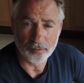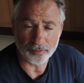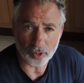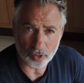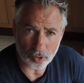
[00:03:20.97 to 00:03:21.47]
for
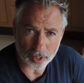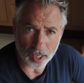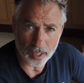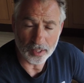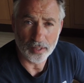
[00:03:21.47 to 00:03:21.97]
the
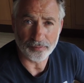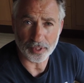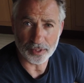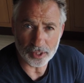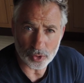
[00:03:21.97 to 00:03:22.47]
cooker, for
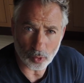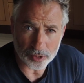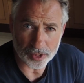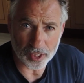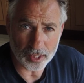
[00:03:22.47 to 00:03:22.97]
the
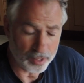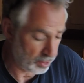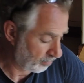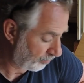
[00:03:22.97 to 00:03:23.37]
dishwasher,